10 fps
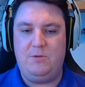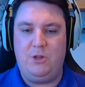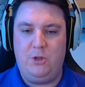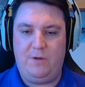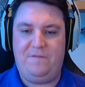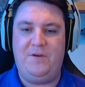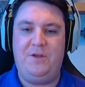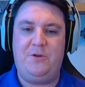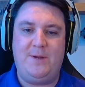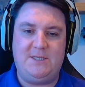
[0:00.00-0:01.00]
look
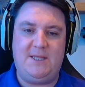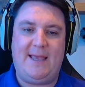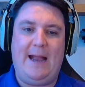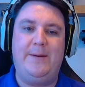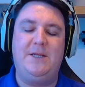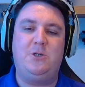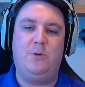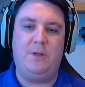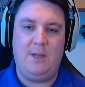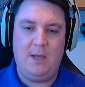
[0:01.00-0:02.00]
further into the character
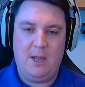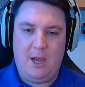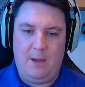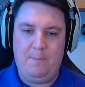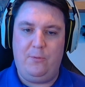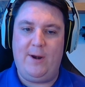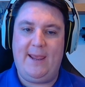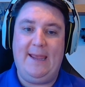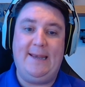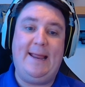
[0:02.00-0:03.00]
and
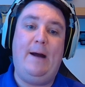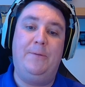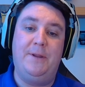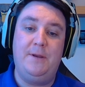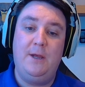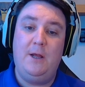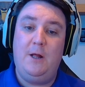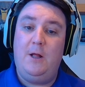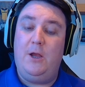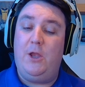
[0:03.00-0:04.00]
break it down. And
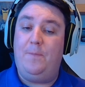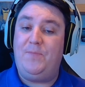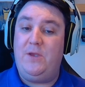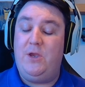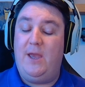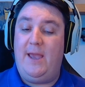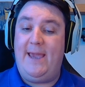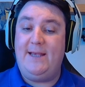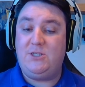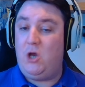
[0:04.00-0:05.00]

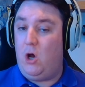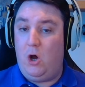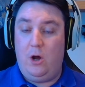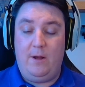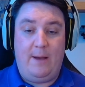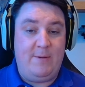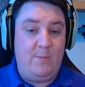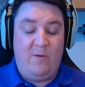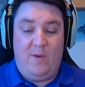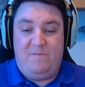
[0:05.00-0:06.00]
he has got, I mean,
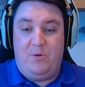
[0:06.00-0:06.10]
we've